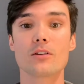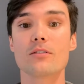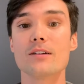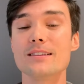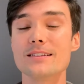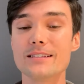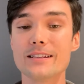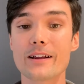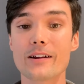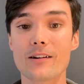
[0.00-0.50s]

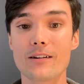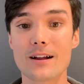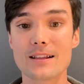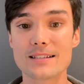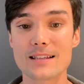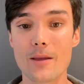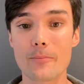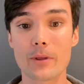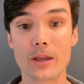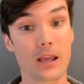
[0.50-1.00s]
green sticker on
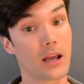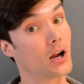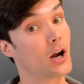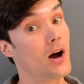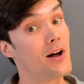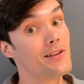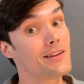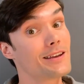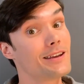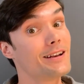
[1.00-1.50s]
something and
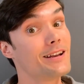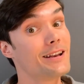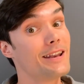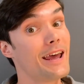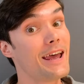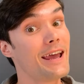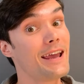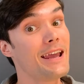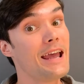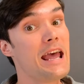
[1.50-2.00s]
calling it a
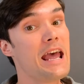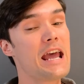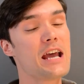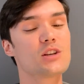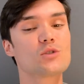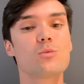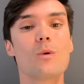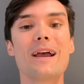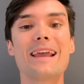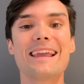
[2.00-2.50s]
day
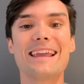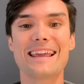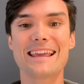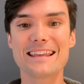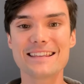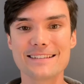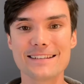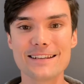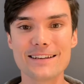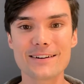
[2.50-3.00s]
is way
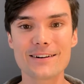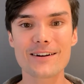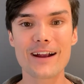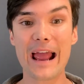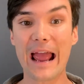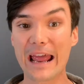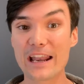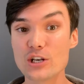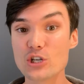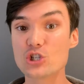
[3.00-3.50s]
easier
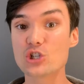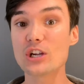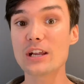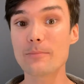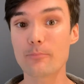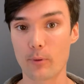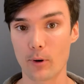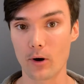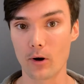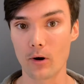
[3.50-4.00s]
and
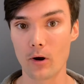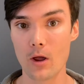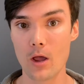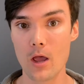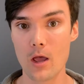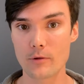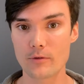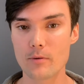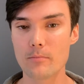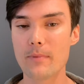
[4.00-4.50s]
cheaper
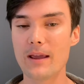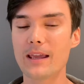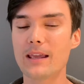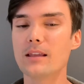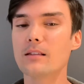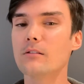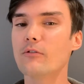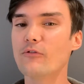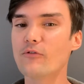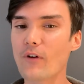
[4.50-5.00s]
than
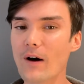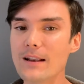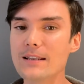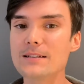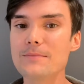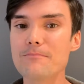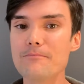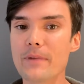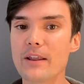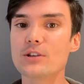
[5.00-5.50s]
making the
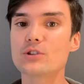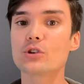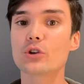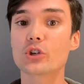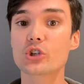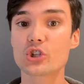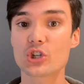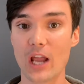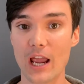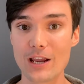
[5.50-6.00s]
fundamental
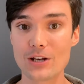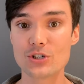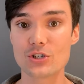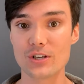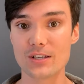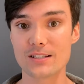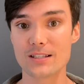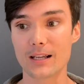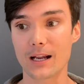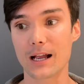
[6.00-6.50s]

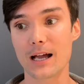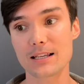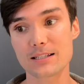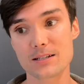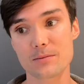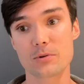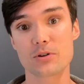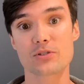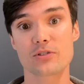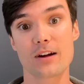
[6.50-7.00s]
changes that
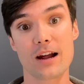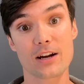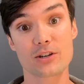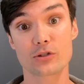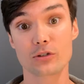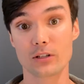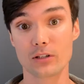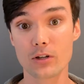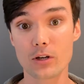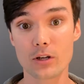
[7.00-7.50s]
customers are
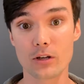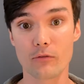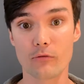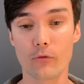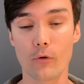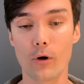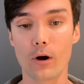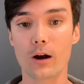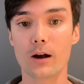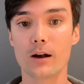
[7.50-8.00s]
actually looking for.